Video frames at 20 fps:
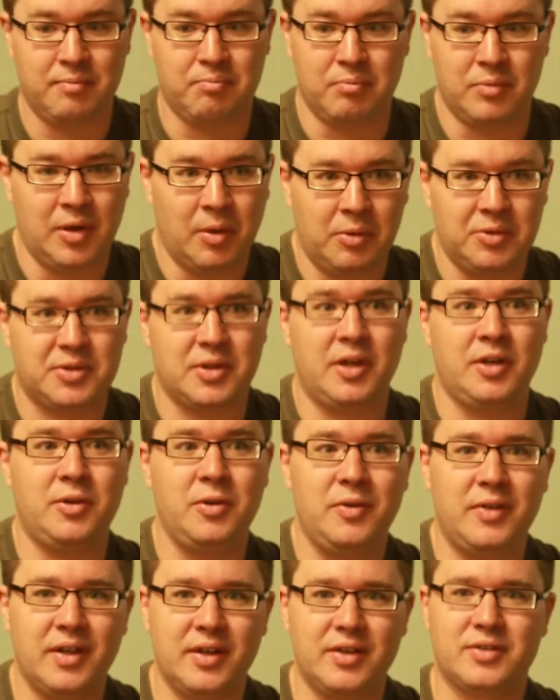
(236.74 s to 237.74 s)
no one's going to
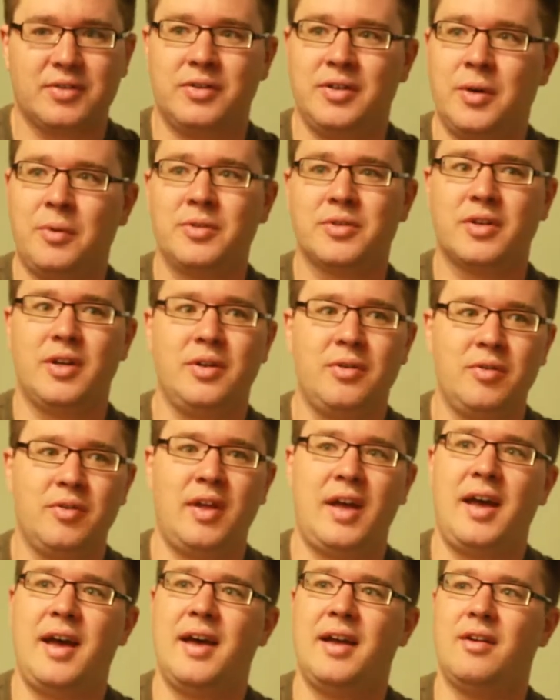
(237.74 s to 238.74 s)
do this, or no one's going to do
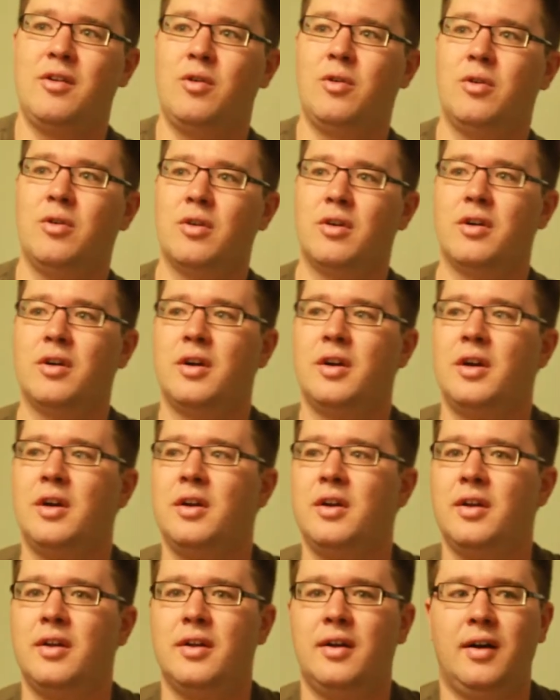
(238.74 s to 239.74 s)
that, or
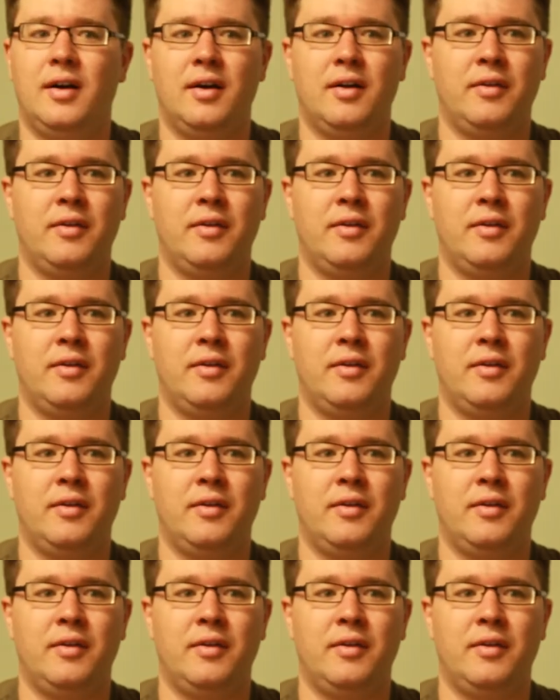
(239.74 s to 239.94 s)
uh,